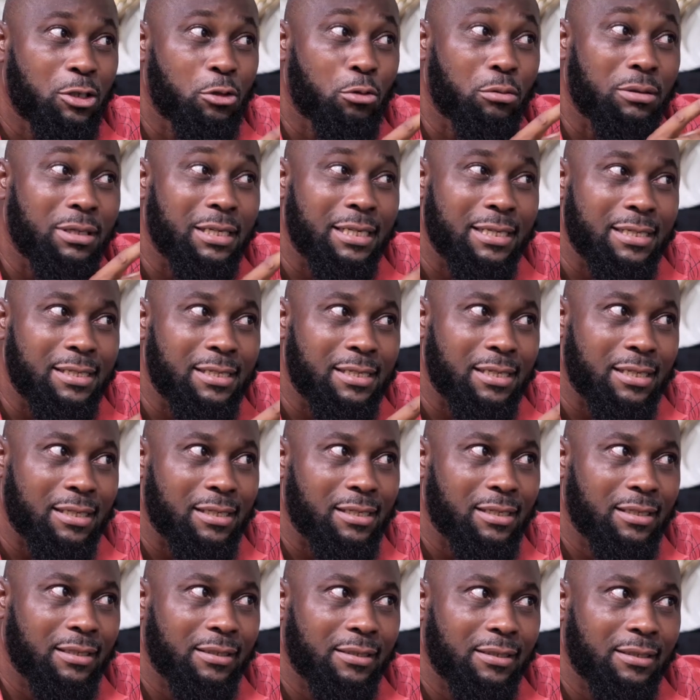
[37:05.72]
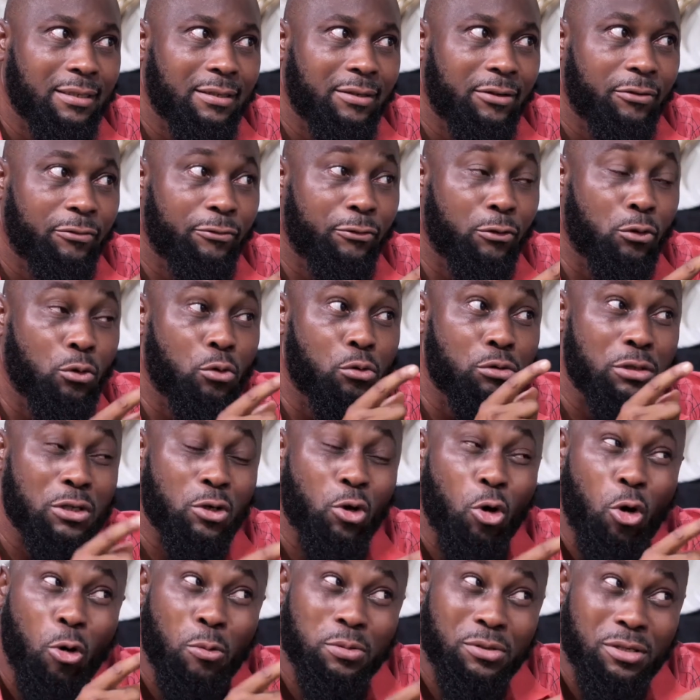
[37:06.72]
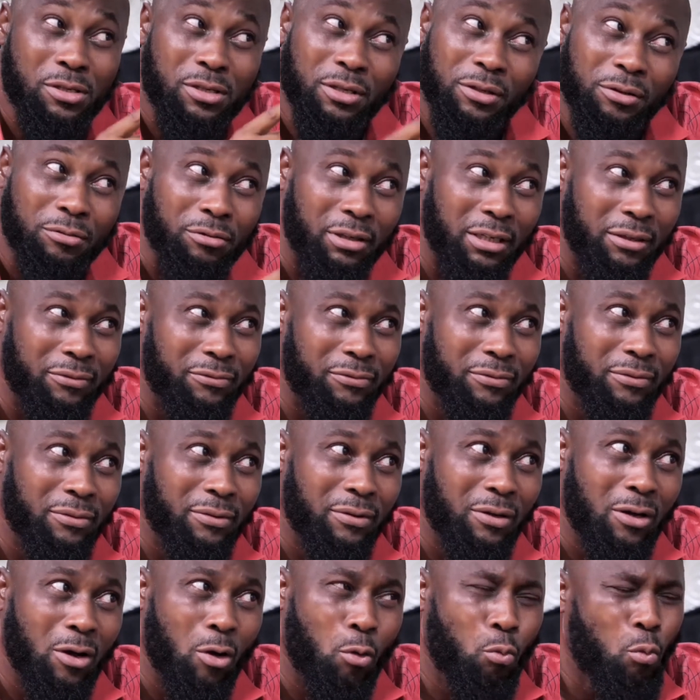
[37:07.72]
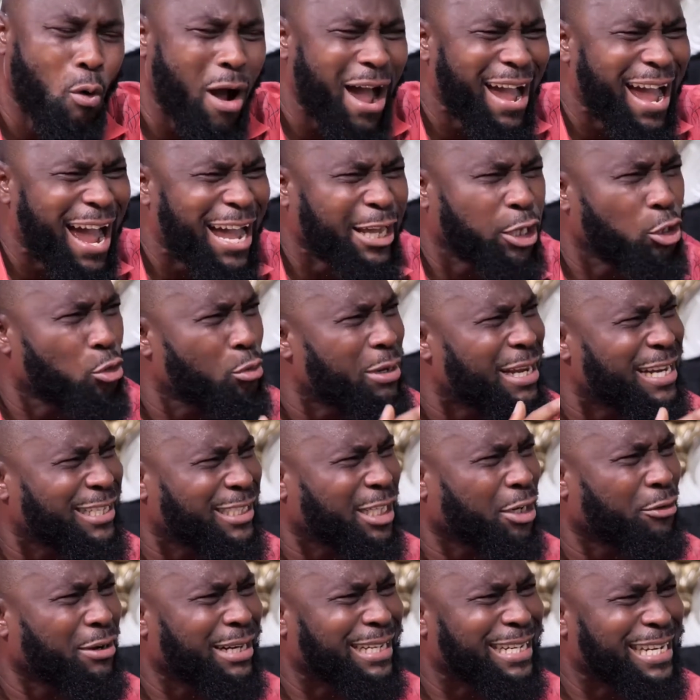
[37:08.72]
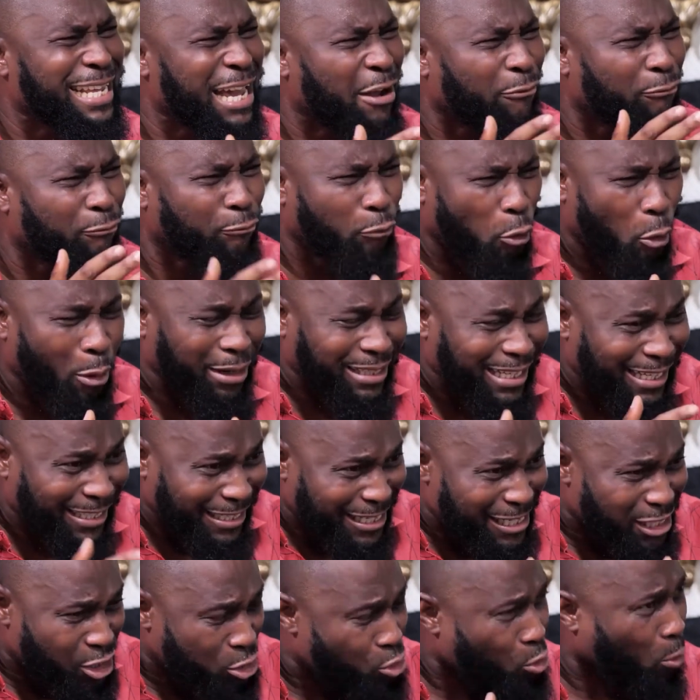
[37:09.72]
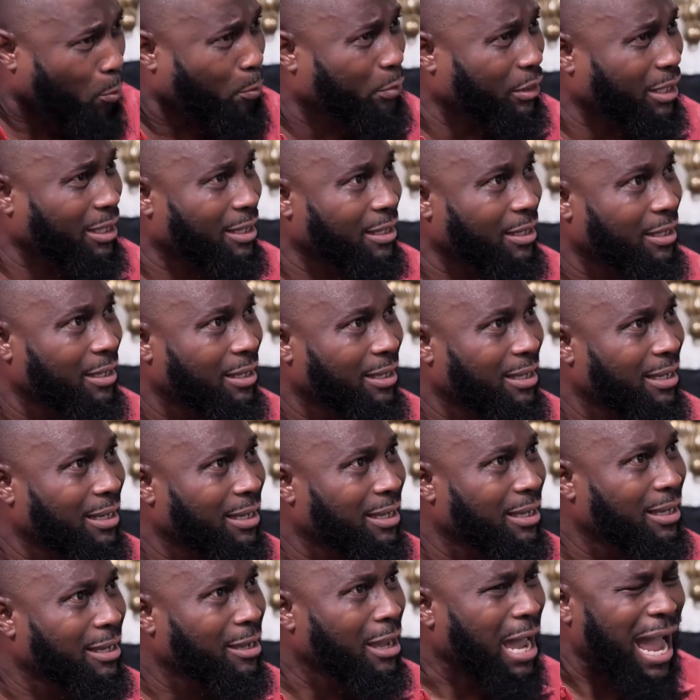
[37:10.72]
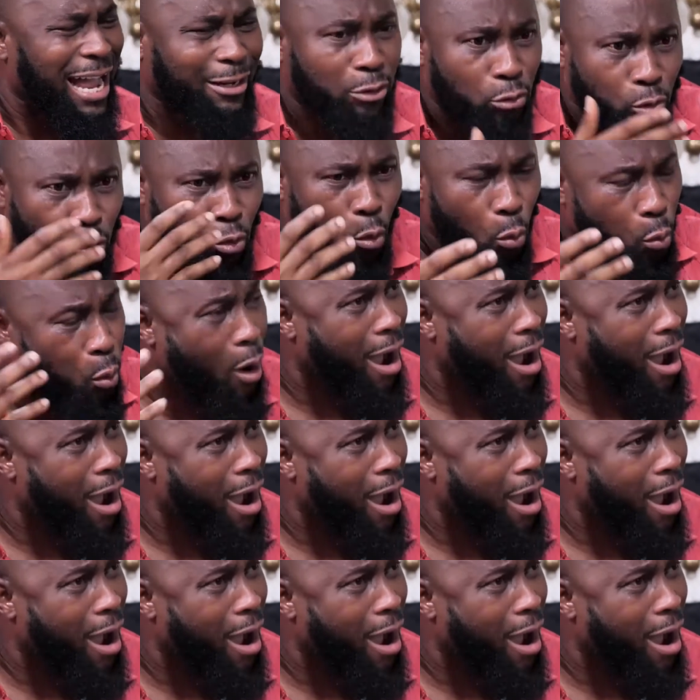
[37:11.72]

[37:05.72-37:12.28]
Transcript: to listen follows a corpse to the grave. Why are you indirectly avoiding this topic? I don't know